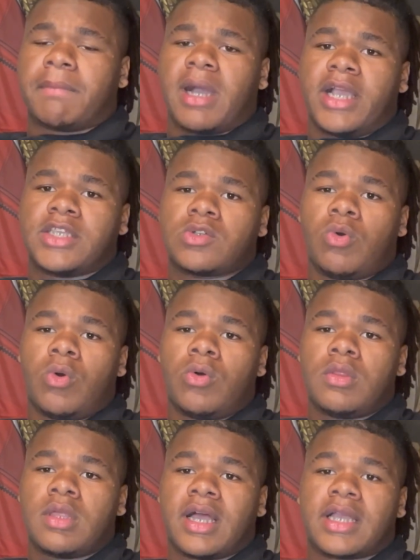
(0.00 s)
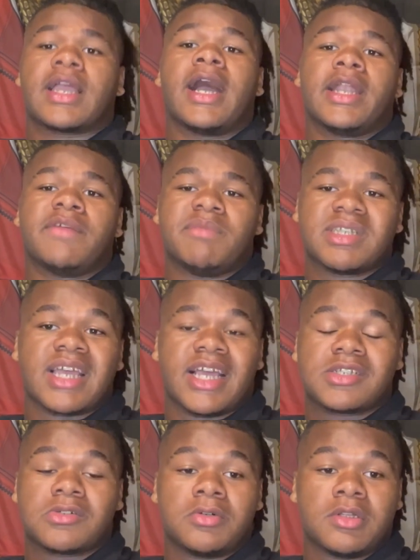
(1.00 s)
high school. I kind of miss high
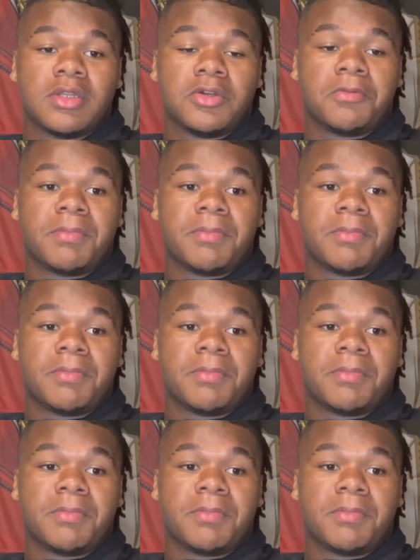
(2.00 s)
school a little